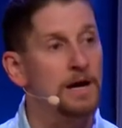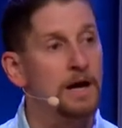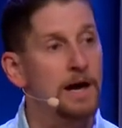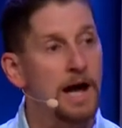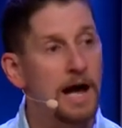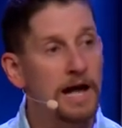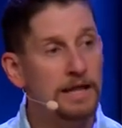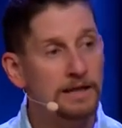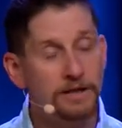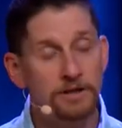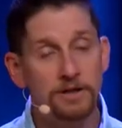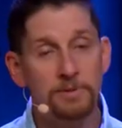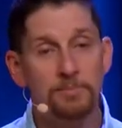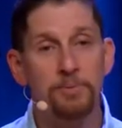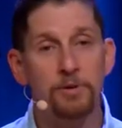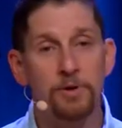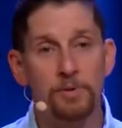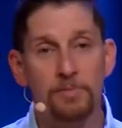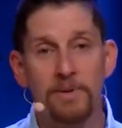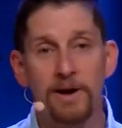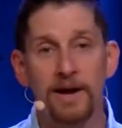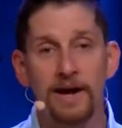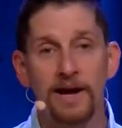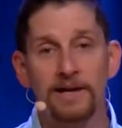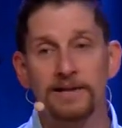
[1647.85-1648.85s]
I literally put
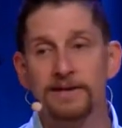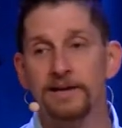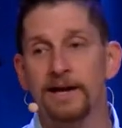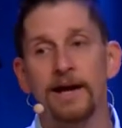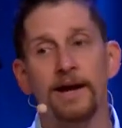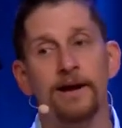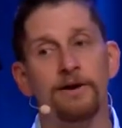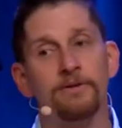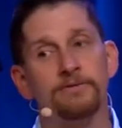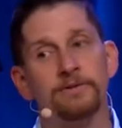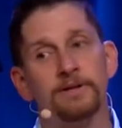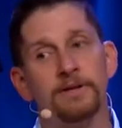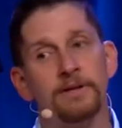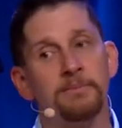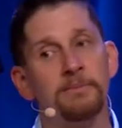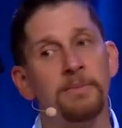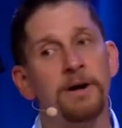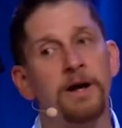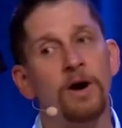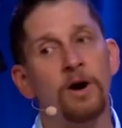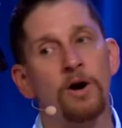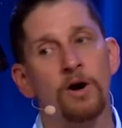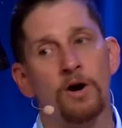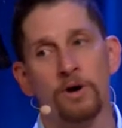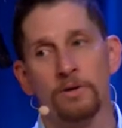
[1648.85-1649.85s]
my head down in
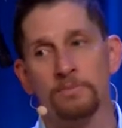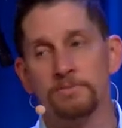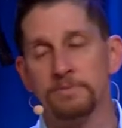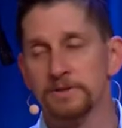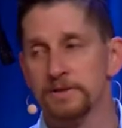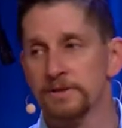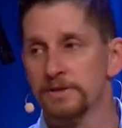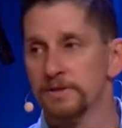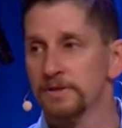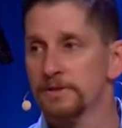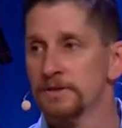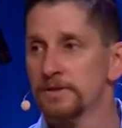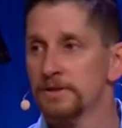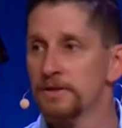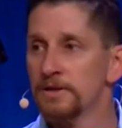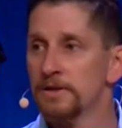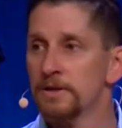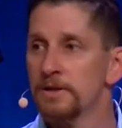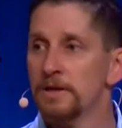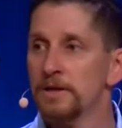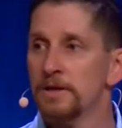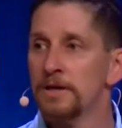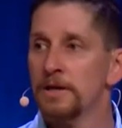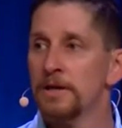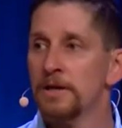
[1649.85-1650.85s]
my arms
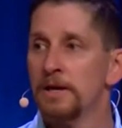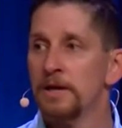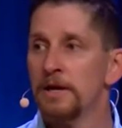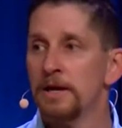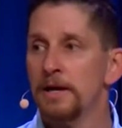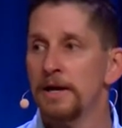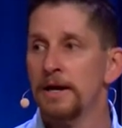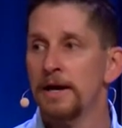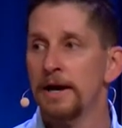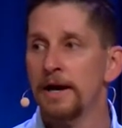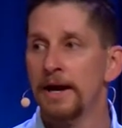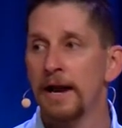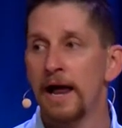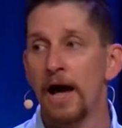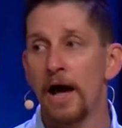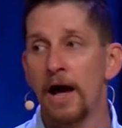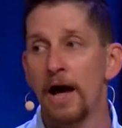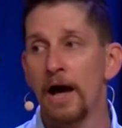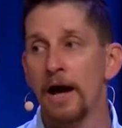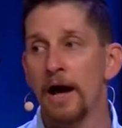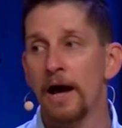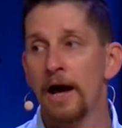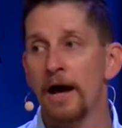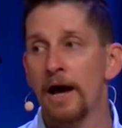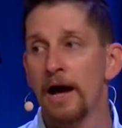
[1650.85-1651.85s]
and I,
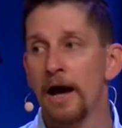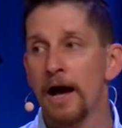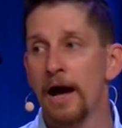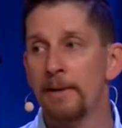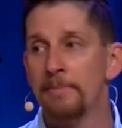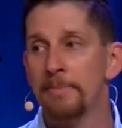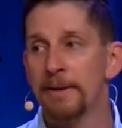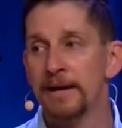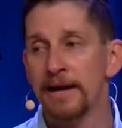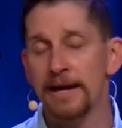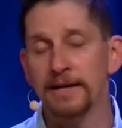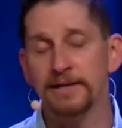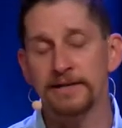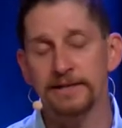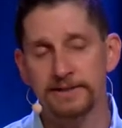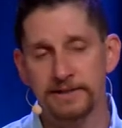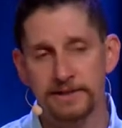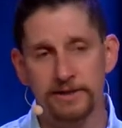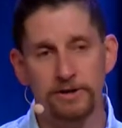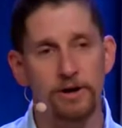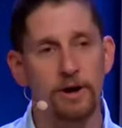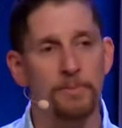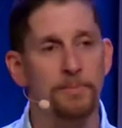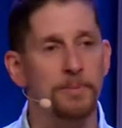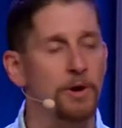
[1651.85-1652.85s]
I began to
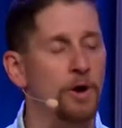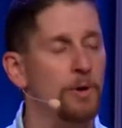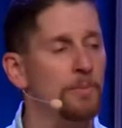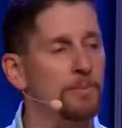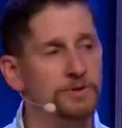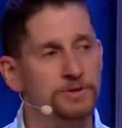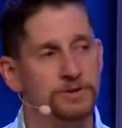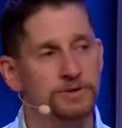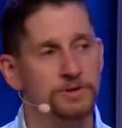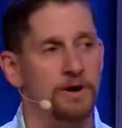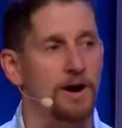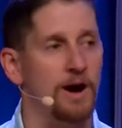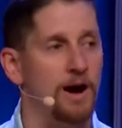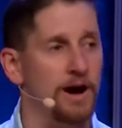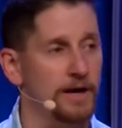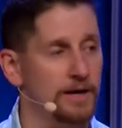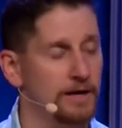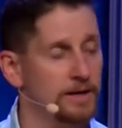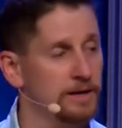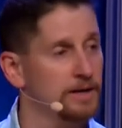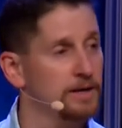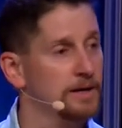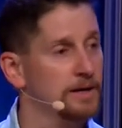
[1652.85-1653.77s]
tear up and almost cry.